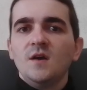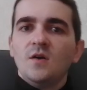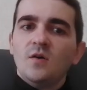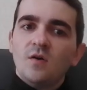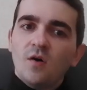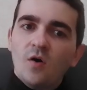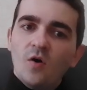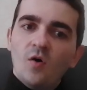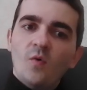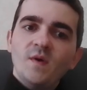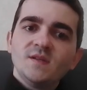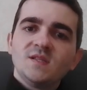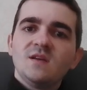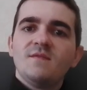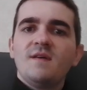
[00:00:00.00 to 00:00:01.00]

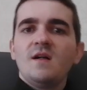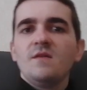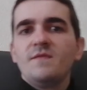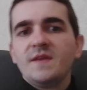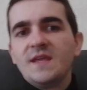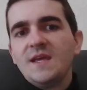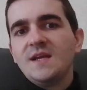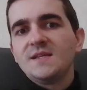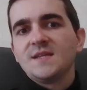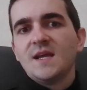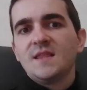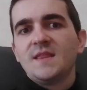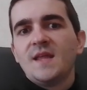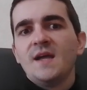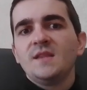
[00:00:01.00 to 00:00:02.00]
Always develop the
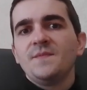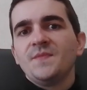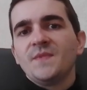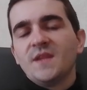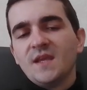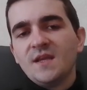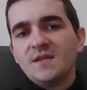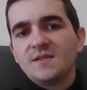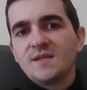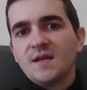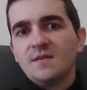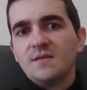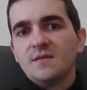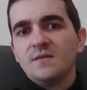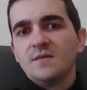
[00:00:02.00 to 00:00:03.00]
kingside knight,
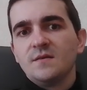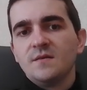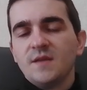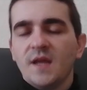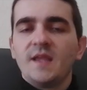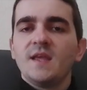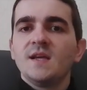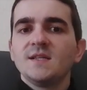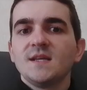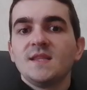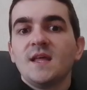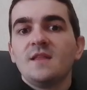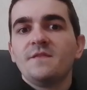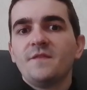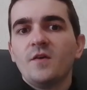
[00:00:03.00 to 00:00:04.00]
kingside
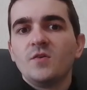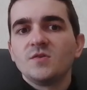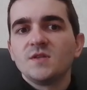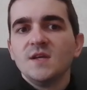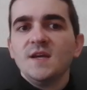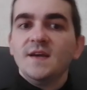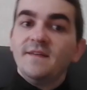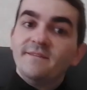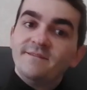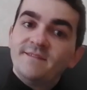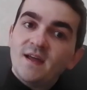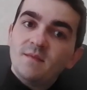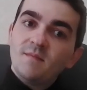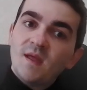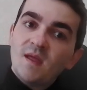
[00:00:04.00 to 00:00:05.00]
knight first,
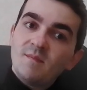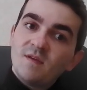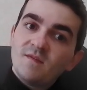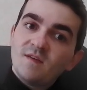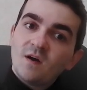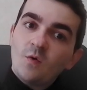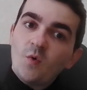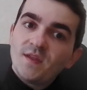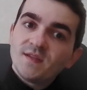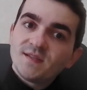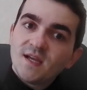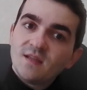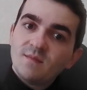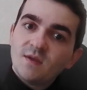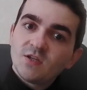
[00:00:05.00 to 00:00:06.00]
then maybe the
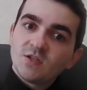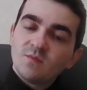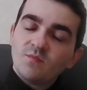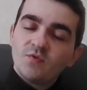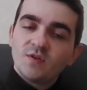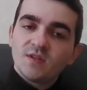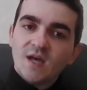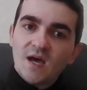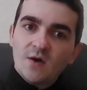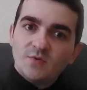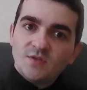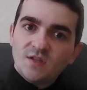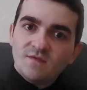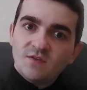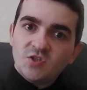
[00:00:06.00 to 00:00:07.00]
queenside bishop, put it
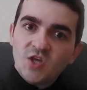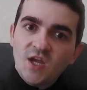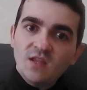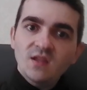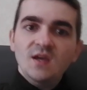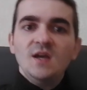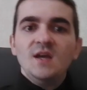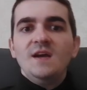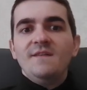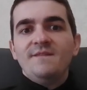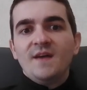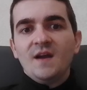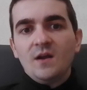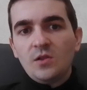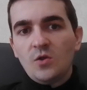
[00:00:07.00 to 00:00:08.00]
outside the chain,
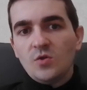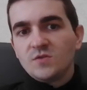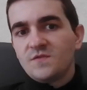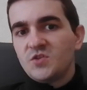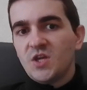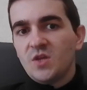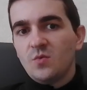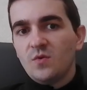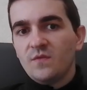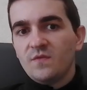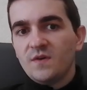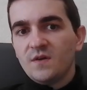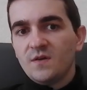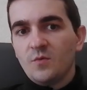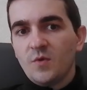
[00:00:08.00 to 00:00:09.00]
then close the chain with
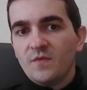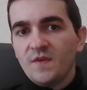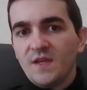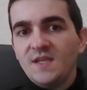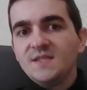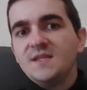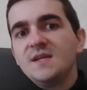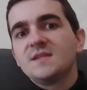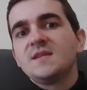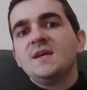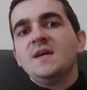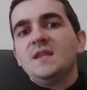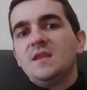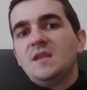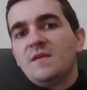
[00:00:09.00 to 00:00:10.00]
e6,
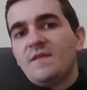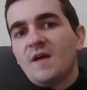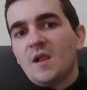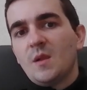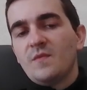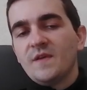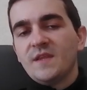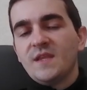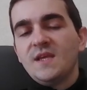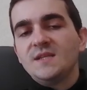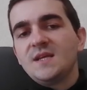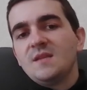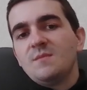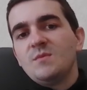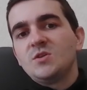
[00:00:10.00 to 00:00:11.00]
develop the
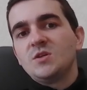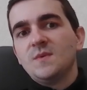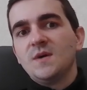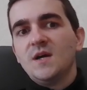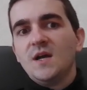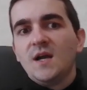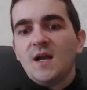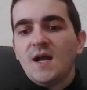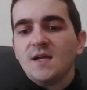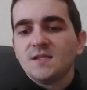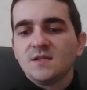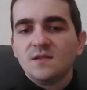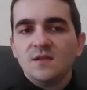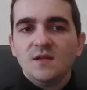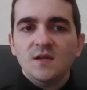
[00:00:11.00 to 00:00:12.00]
kingside bishop,
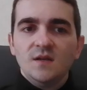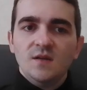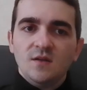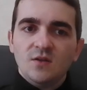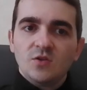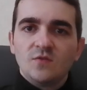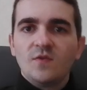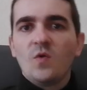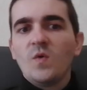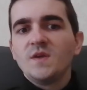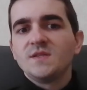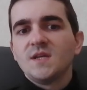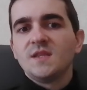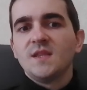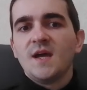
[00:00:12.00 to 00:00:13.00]
castle, you know, the
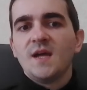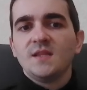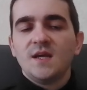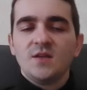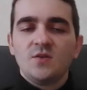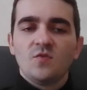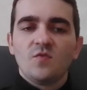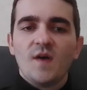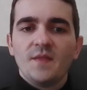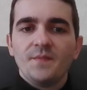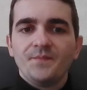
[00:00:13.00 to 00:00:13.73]
queenside knight, and you're fine.